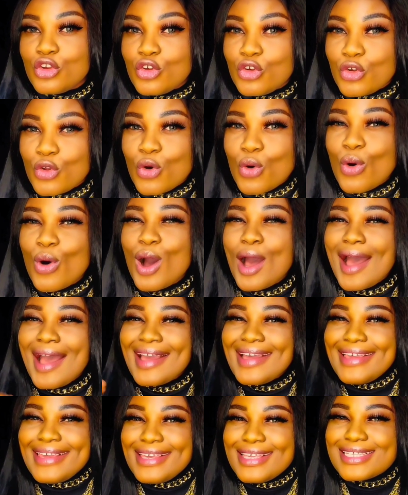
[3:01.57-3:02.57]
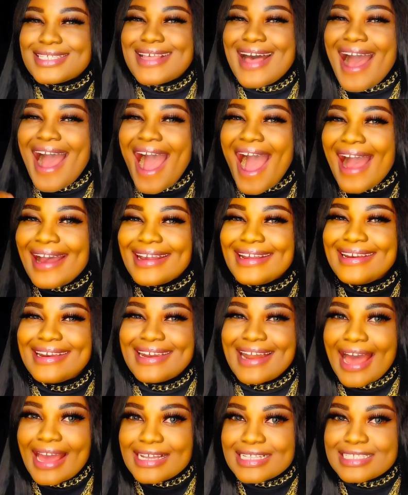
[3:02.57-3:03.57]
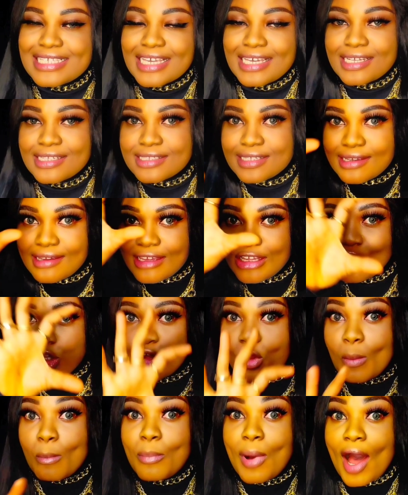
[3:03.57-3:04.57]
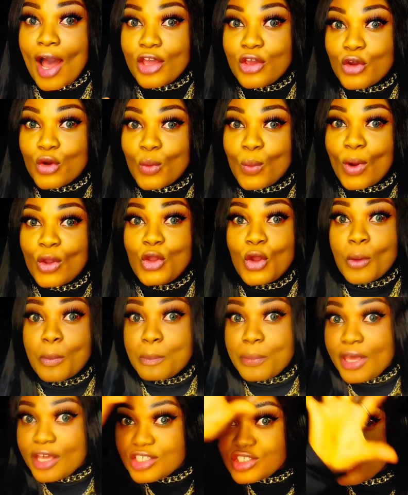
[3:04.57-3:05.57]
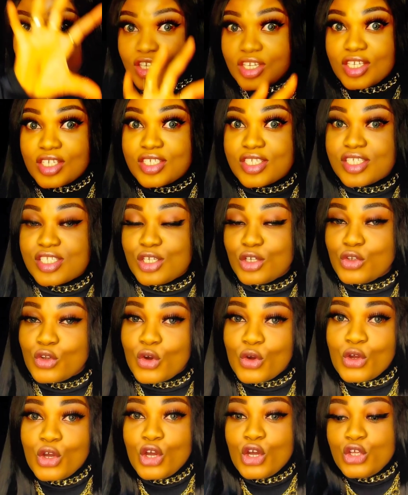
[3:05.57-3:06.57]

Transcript: that you know is highlighted in your bio, where your picture is, you